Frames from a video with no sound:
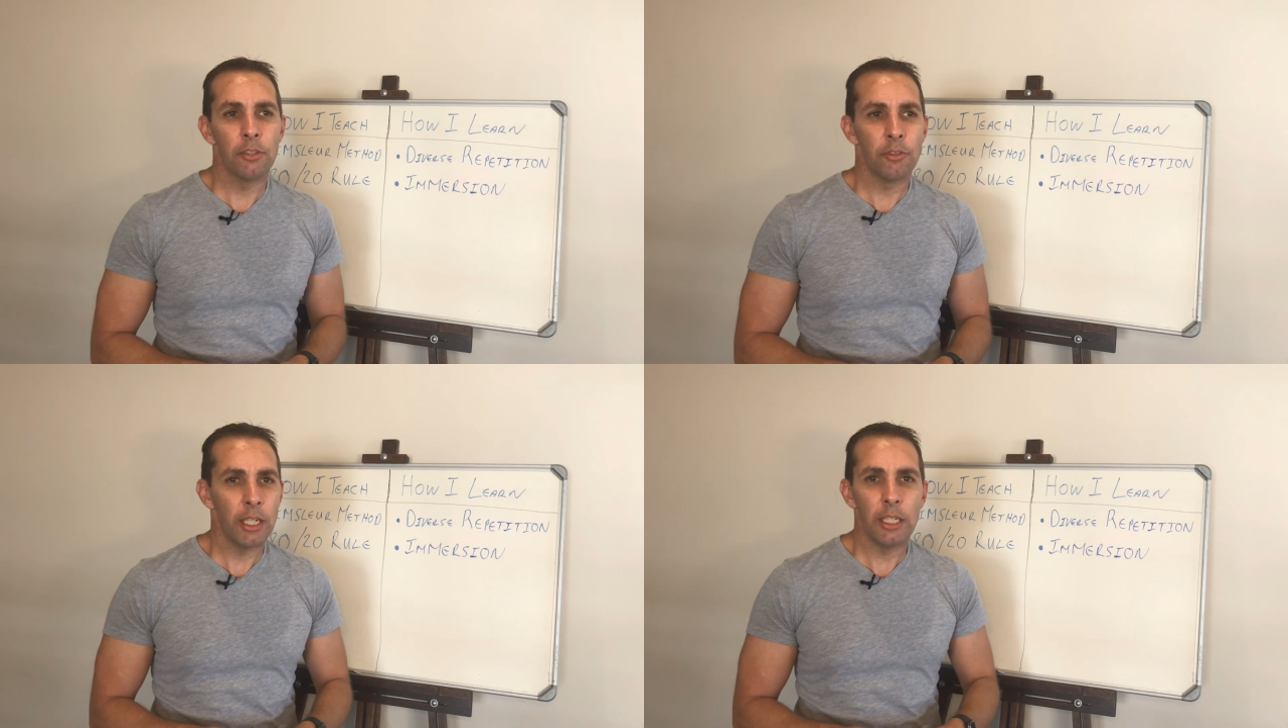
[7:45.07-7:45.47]

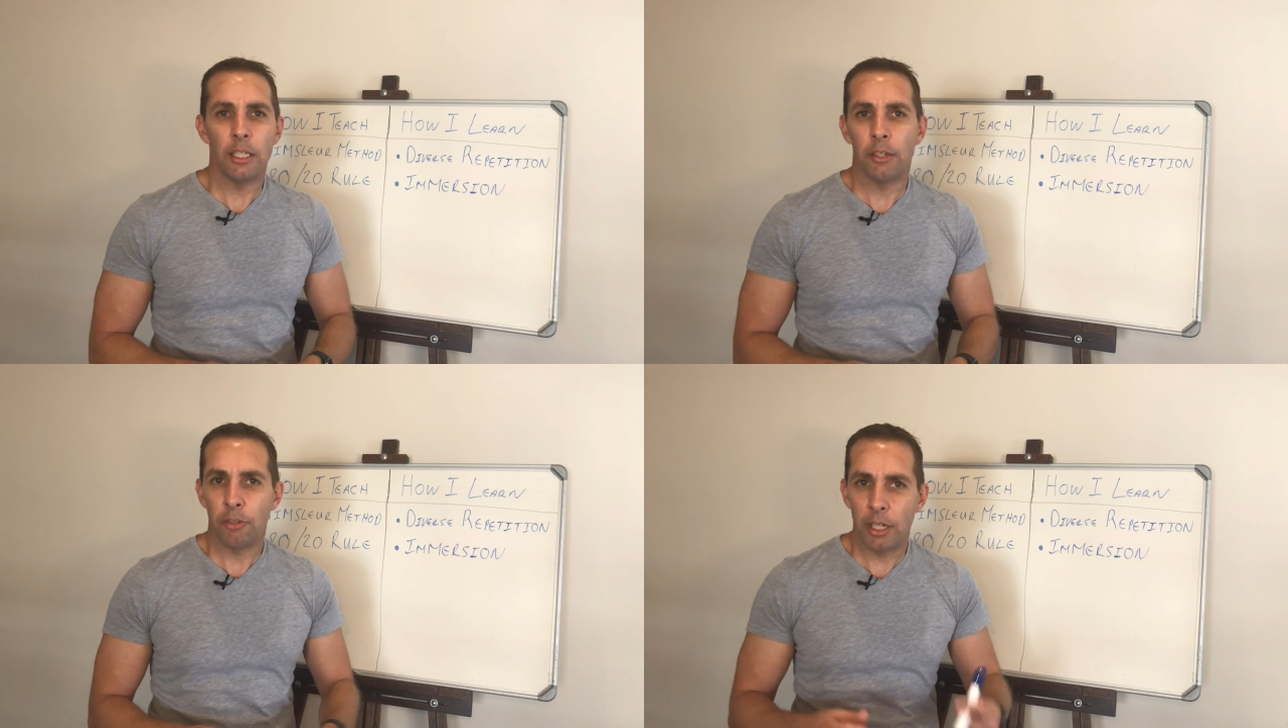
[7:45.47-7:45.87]
It
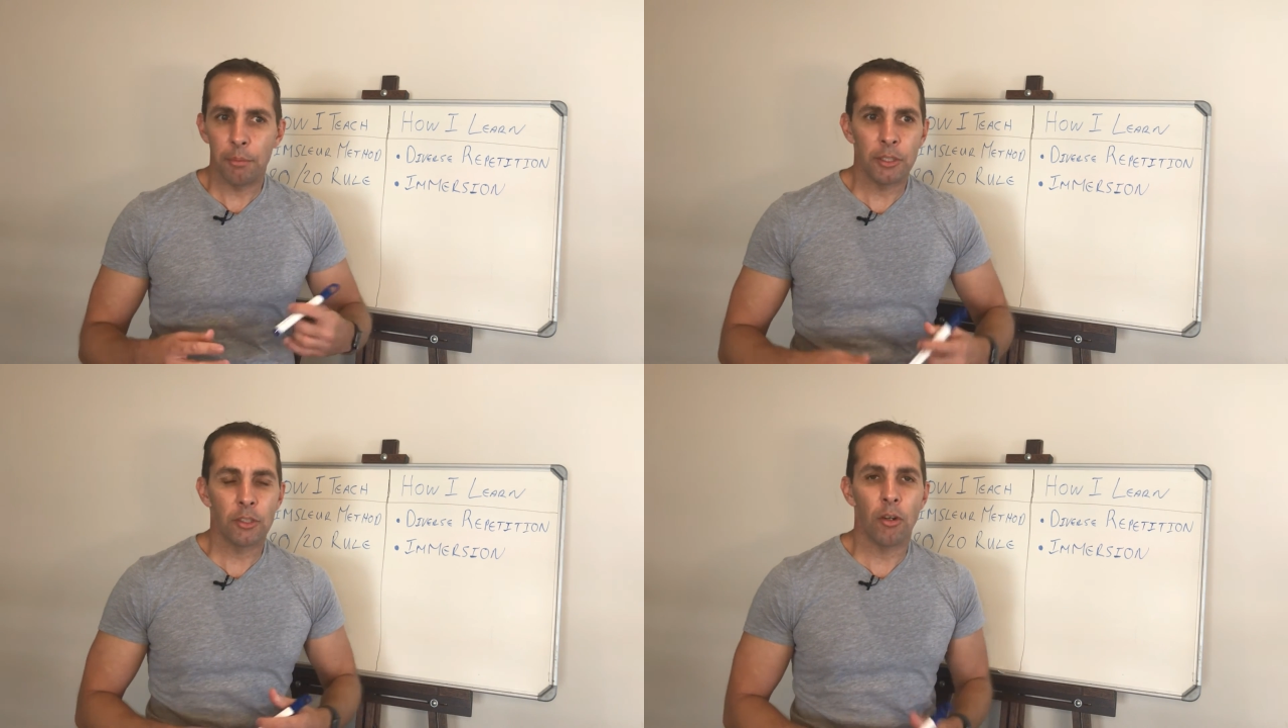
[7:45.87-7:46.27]

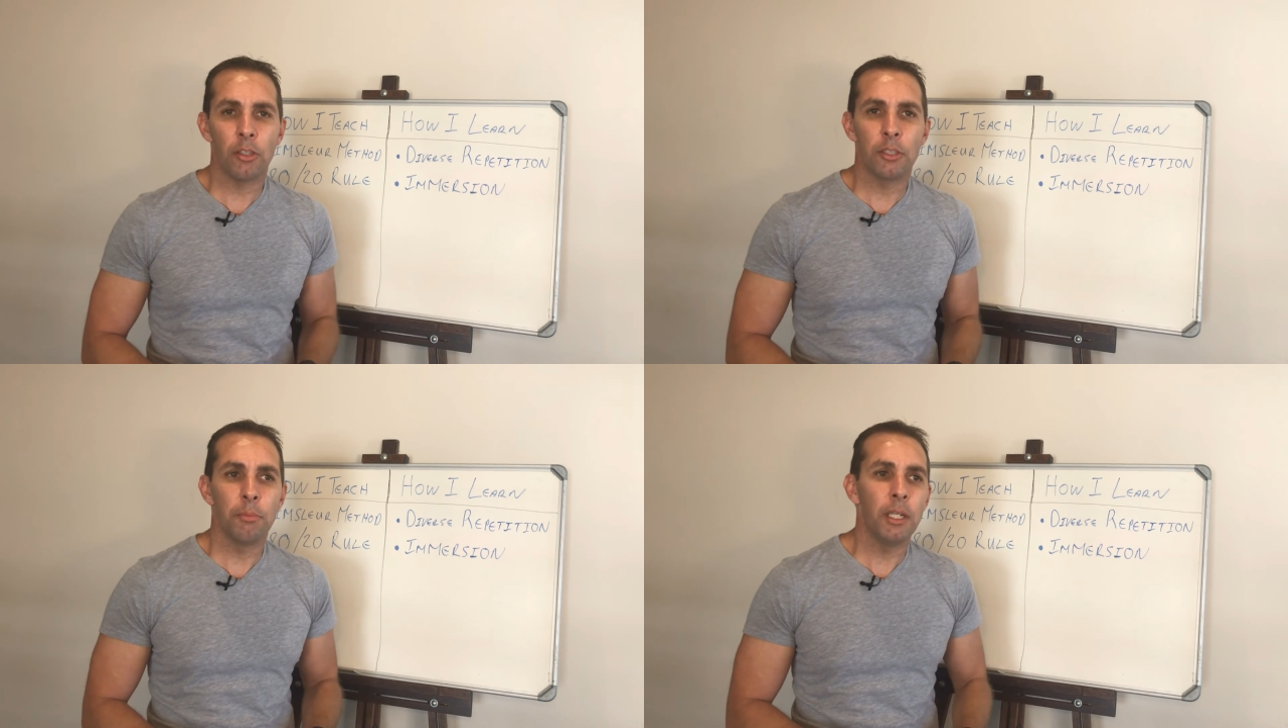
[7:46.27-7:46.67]
really means a
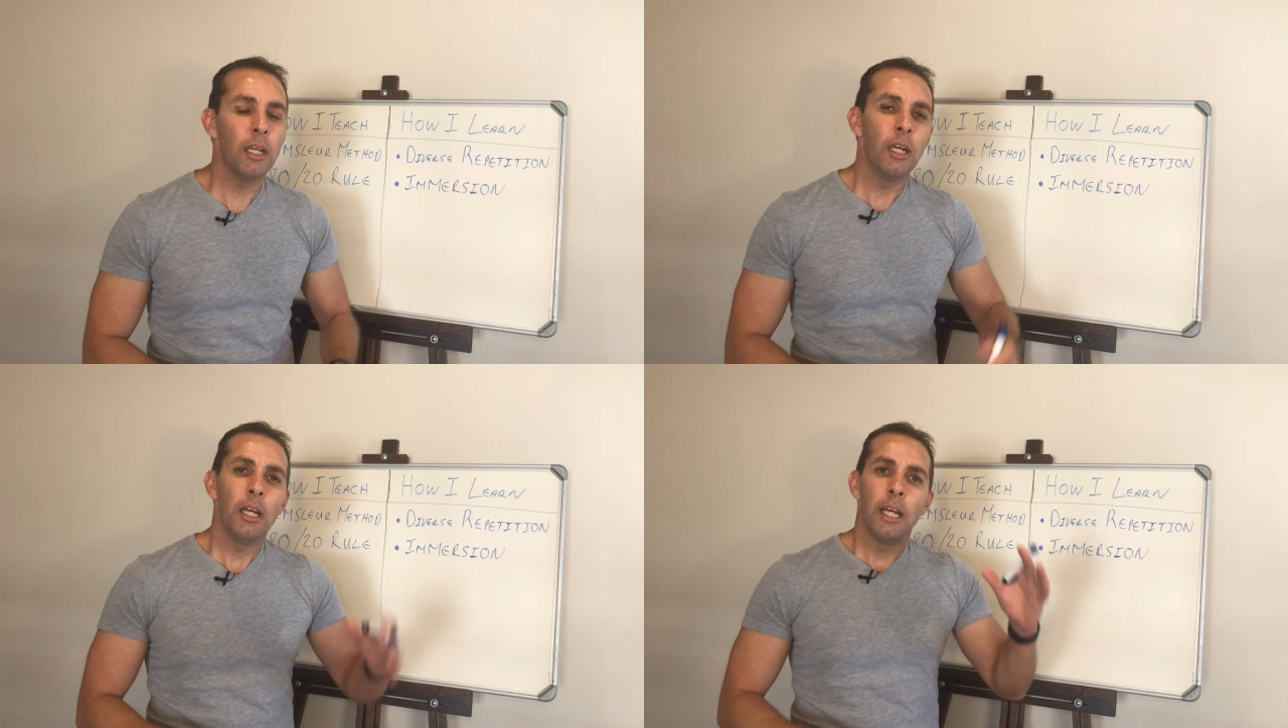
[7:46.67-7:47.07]
lot to me.